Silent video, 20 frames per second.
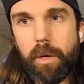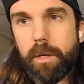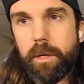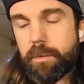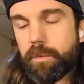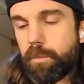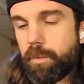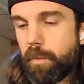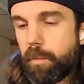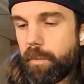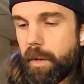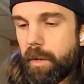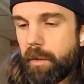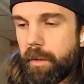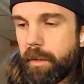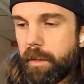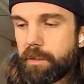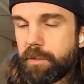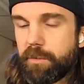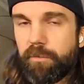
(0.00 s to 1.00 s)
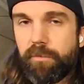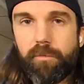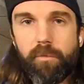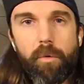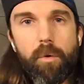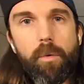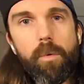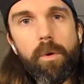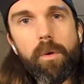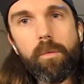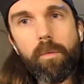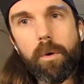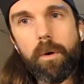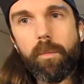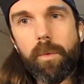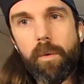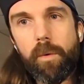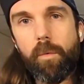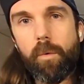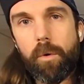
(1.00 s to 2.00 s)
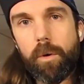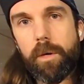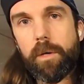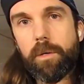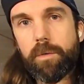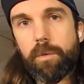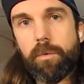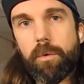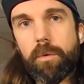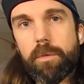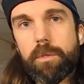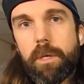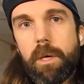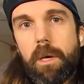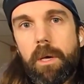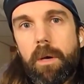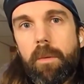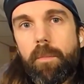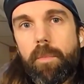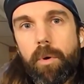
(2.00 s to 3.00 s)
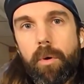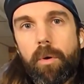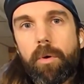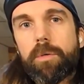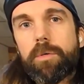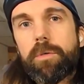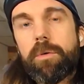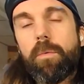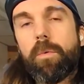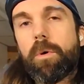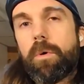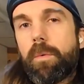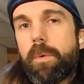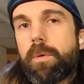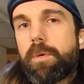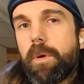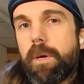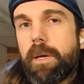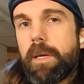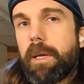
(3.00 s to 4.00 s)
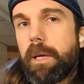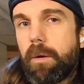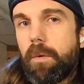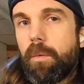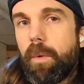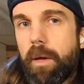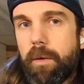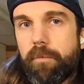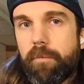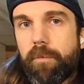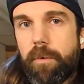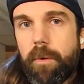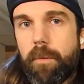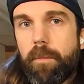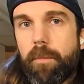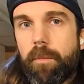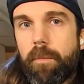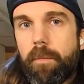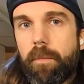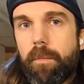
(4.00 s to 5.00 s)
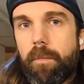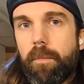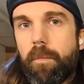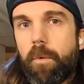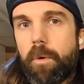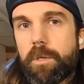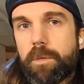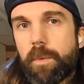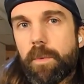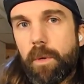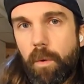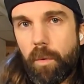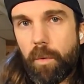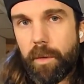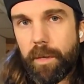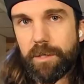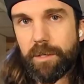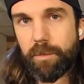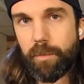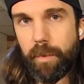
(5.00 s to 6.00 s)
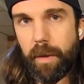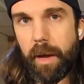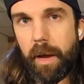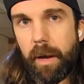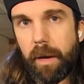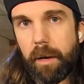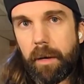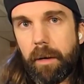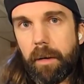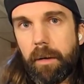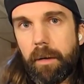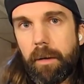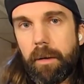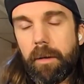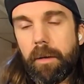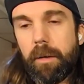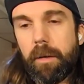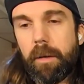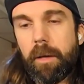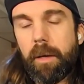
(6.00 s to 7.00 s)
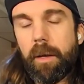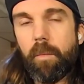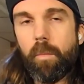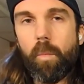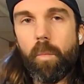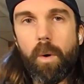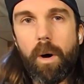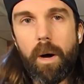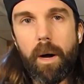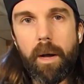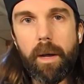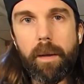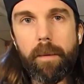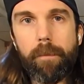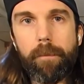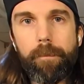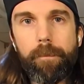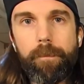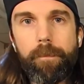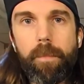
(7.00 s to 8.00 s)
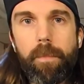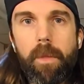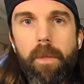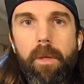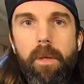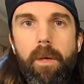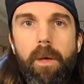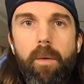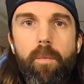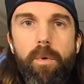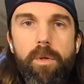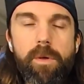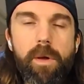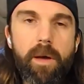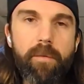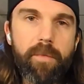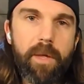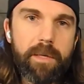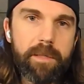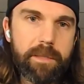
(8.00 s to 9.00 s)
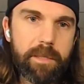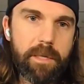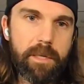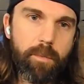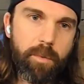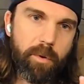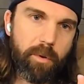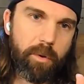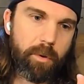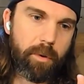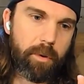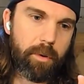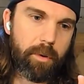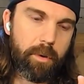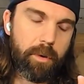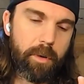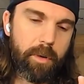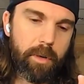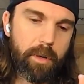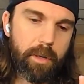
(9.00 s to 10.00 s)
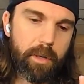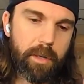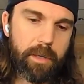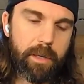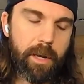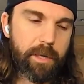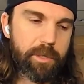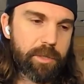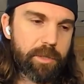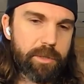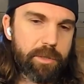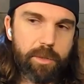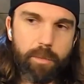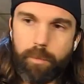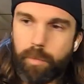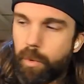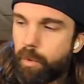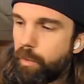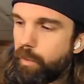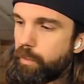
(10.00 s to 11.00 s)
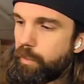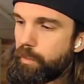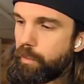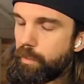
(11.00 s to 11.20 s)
is propelling us forward? What are we working towards? But also, what are we trying to get away from? What has been holding us back? And why? You have that deeper connection to both